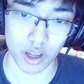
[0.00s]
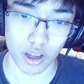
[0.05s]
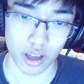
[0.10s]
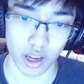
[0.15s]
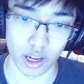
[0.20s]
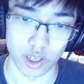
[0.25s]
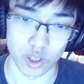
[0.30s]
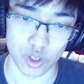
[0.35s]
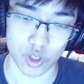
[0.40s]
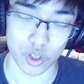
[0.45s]

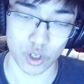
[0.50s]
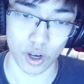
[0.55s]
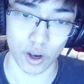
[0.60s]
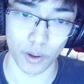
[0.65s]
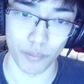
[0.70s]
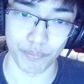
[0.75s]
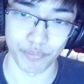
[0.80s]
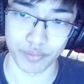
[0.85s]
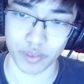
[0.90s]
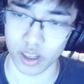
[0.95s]
And
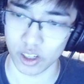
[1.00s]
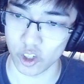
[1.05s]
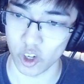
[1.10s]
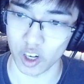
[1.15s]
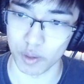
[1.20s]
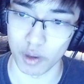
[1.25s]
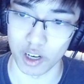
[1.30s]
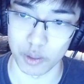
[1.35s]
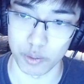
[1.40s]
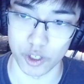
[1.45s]
so
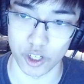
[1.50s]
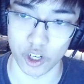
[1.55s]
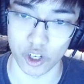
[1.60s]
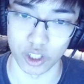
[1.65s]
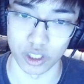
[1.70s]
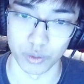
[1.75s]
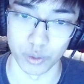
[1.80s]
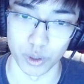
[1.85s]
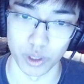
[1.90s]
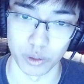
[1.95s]
Togemon is
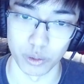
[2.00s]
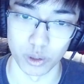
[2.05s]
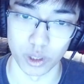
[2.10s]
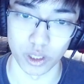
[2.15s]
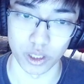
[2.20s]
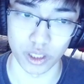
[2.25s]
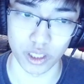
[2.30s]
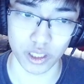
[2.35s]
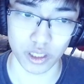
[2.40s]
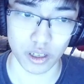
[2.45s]
potentially really, really
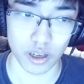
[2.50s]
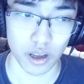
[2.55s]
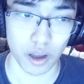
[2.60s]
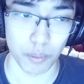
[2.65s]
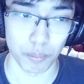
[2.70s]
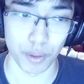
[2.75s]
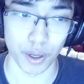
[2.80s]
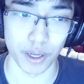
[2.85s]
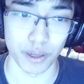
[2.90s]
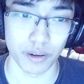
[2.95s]
good.
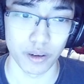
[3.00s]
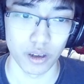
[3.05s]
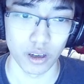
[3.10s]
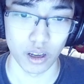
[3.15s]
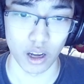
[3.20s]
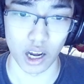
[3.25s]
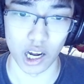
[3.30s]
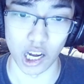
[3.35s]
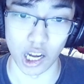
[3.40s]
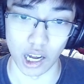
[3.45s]
But
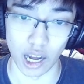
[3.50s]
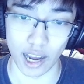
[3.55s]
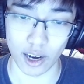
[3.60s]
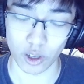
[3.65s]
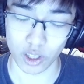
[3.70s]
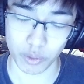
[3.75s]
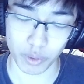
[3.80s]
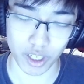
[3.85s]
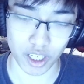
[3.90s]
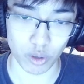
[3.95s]
I don't
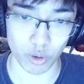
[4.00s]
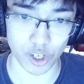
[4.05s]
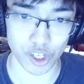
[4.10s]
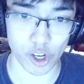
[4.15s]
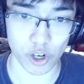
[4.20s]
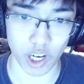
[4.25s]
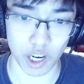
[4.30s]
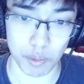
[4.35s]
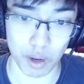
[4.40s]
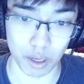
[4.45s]
think we need to run
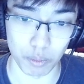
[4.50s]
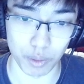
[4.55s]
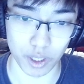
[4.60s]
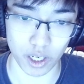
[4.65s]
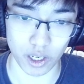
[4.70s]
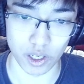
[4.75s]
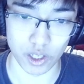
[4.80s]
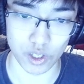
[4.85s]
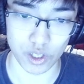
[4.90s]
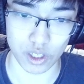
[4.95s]
Togemon
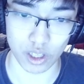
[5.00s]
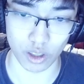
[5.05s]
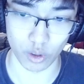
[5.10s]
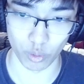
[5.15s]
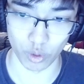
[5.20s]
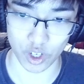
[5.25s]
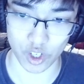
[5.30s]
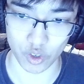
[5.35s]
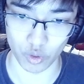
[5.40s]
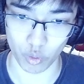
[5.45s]
because the
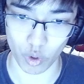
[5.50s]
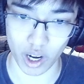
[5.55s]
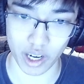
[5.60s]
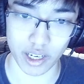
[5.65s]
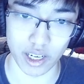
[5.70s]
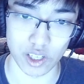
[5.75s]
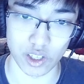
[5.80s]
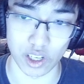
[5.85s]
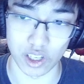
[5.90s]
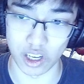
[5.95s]
reason why
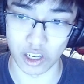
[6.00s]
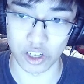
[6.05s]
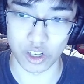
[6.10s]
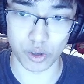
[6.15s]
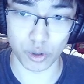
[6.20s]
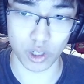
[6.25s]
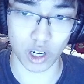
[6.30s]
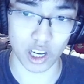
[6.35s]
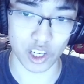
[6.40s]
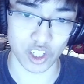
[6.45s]
is it's a
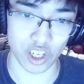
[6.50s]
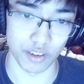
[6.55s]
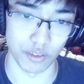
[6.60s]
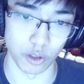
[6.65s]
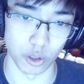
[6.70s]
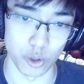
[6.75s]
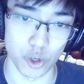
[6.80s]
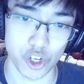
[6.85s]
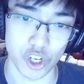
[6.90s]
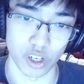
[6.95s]
2-cost
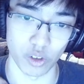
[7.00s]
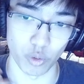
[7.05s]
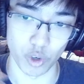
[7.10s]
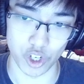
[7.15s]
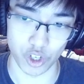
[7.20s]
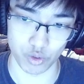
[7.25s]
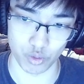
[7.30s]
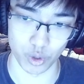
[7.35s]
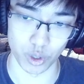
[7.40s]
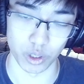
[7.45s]
evolution, which
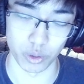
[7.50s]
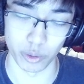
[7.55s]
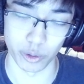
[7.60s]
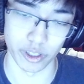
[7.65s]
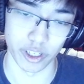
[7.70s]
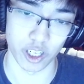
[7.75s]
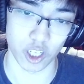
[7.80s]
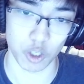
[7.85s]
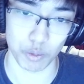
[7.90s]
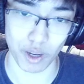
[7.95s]
is really,
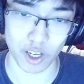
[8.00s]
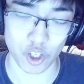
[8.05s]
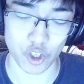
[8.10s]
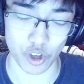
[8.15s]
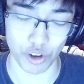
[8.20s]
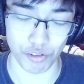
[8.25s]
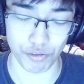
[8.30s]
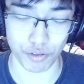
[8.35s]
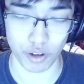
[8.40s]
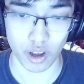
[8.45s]
really
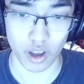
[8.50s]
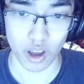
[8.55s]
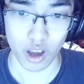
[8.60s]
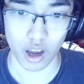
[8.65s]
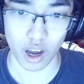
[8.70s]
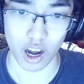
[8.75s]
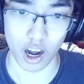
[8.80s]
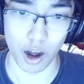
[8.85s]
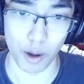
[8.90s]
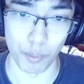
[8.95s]
expensive.
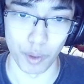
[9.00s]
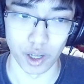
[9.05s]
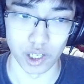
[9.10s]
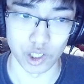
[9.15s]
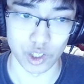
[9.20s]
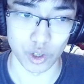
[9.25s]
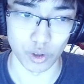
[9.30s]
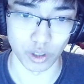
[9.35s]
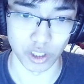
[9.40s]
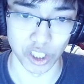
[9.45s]
And
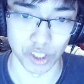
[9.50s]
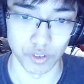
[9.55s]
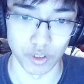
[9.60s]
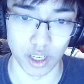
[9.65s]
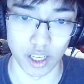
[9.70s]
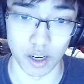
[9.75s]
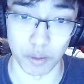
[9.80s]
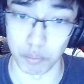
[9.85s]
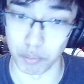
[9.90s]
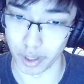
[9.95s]
so given
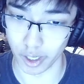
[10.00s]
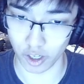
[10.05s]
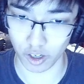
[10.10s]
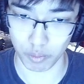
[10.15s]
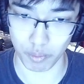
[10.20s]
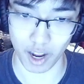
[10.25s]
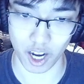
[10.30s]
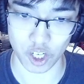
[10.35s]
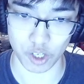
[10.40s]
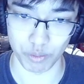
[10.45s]
in a mirror
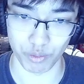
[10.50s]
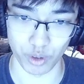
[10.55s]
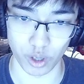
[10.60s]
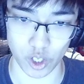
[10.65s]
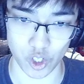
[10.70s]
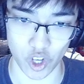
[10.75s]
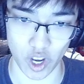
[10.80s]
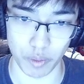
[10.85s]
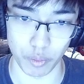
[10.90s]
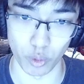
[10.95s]
matchup, for
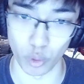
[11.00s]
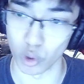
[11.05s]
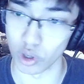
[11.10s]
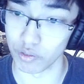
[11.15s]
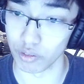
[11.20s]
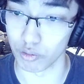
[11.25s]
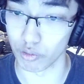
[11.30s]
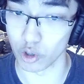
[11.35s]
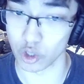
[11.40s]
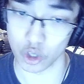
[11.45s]
example, or
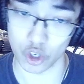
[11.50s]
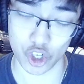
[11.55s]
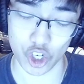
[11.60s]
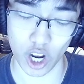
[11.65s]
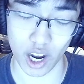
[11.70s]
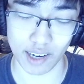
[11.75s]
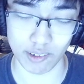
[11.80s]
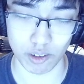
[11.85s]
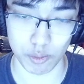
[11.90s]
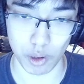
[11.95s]
even versus
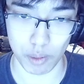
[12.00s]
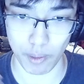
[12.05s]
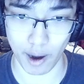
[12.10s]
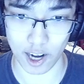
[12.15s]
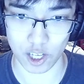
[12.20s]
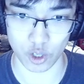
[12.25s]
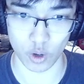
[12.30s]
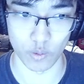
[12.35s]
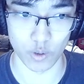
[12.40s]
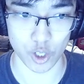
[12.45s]
Shine, we may
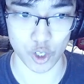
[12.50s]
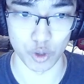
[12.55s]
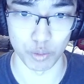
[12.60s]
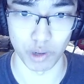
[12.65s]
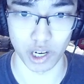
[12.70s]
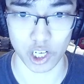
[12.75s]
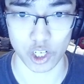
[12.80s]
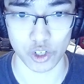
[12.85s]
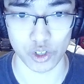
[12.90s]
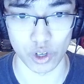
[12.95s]
pass over too much.